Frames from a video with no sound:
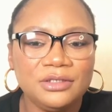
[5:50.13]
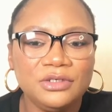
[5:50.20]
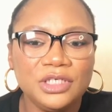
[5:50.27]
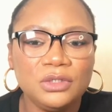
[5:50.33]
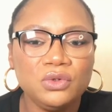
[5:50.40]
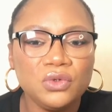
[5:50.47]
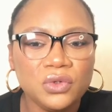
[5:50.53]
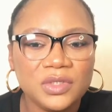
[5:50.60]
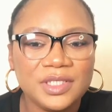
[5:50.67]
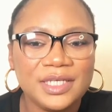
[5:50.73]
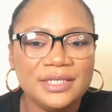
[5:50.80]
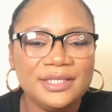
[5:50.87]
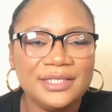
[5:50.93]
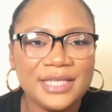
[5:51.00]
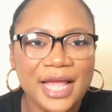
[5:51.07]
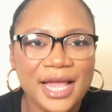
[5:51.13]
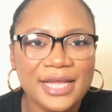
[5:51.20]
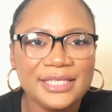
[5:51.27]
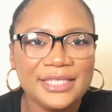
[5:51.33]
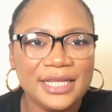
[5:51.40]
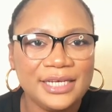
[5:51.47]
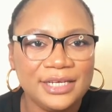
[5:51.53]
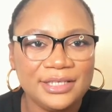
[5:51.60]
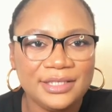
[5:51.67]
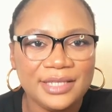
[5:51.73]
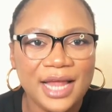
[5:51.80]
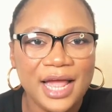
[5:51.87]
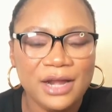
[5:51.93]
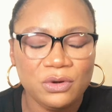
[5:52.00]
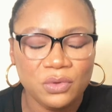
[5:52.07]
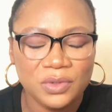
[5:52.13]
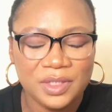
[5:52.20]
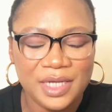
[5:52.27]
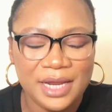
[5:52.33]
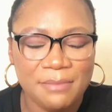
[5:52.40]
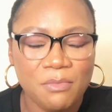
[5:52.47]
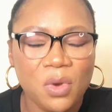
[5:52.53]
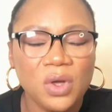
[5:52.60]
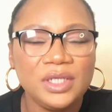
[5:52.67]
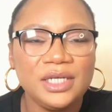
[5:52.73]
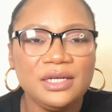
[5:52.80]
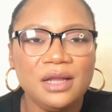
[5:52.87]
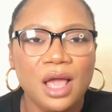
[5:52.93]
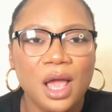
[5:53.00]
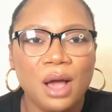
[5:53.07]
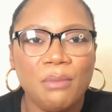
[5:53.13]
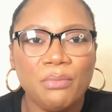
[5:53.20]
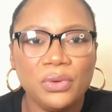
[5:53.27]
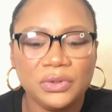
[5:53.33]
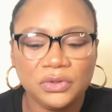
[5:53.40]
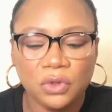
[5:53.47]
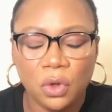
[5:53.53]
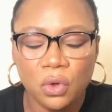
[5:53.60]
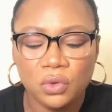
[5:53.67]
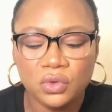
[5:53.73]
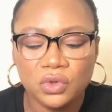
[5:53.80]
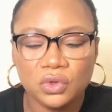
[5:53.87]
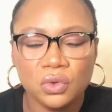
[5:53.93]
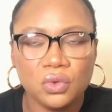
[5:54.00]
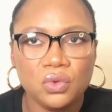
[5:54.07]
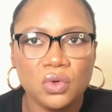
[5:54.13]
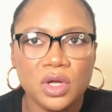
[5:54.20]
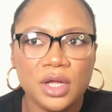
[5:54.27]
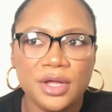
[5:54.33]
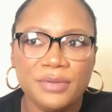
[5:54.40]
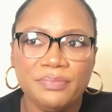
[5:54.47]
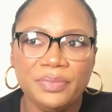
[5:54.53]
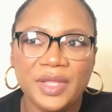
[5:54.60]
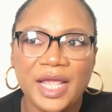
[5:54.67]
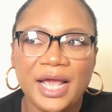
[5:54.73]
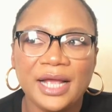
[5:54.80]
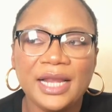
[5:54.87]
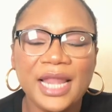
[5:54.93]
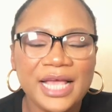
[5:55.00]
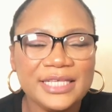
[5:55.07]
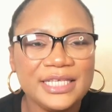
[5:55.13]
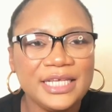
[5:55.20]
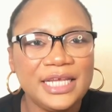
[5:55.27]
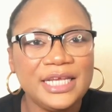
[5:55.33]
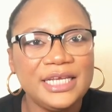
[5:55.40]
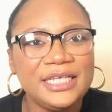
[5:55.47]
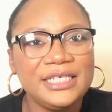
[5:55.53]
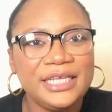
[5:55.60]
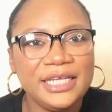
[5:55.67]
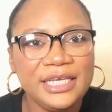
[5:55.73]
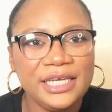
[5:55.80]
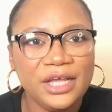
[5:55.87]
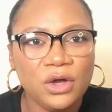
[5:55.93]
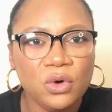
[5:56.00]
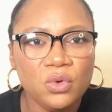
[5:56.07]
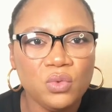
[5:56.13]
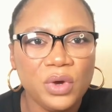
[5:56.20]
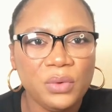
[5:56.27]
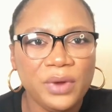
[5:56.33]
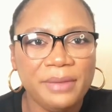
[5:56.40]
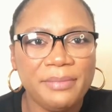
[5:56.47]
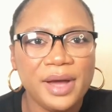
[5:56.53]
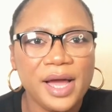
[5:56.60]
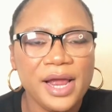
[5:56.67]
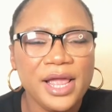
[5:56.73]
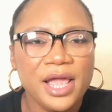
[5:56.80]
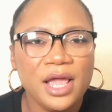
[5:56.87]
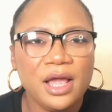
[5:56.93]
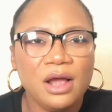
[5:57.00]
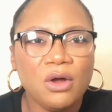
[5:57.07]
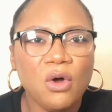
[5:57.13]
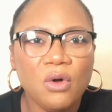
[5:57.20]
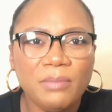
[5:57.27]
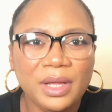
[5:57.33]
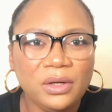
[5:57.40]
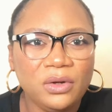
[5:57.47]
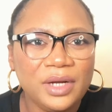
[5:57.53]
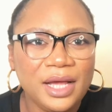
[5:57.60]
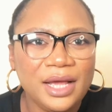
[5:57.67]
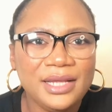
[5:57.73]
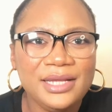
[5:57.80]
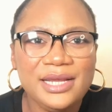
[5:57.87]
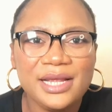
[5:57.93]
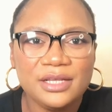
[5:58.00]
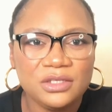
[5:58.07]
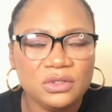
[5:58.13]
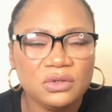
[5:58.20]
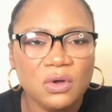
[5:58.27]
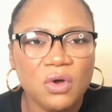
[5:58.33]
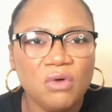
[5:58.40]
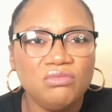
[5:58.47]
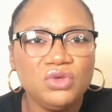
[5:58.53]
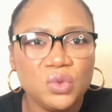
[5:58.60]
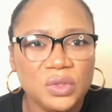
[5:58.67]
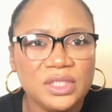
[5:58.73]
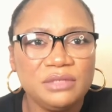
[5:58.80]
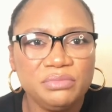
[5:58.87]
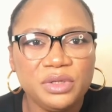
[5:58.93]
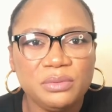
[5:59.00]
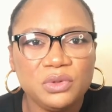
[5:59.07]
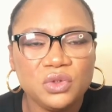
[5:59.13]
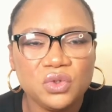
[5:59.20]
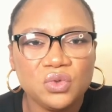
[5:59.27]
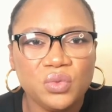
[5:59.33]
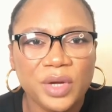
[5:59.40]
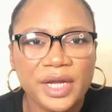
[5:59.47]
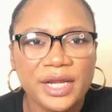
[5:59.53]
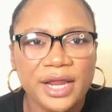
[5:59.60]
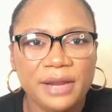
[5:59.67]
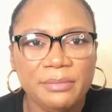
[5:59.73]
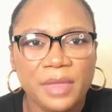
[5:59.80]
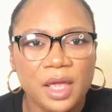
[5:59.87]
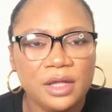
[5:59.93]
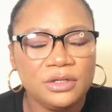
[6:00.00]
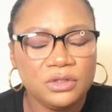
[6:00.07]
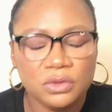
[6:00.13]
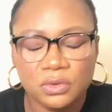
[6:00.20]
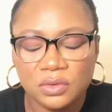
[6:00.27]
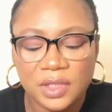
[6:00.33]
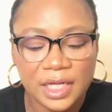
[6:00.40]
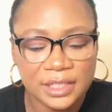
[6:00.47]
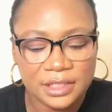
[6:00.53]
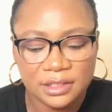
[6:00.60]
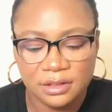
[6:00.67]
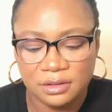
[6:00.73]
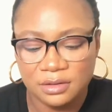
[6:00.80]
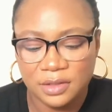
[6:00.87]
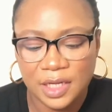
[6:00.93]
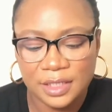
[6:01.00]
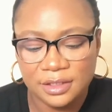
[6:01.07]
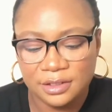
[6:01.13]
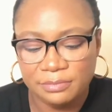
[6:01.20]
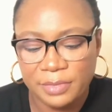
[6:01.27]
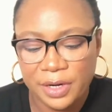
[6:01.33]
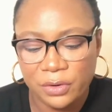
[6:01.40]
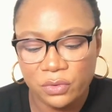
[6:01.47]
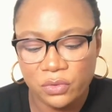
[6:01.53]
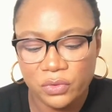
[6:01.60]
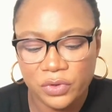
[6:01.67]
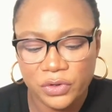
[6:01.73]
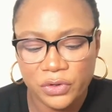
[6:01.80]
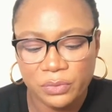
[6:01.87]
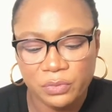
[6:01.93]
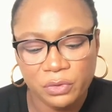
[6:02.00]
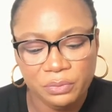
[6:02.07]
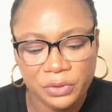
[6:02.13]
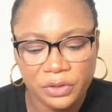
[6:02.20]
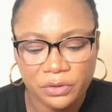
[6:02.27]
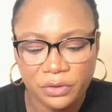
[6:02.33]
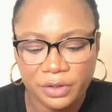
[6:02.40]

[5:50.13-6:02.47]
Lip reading: looks, the designs and the style looks, they're modern, but also they are classic in their own way, whereby come another years to come, you'll still be able to wear them. So that's my own opinion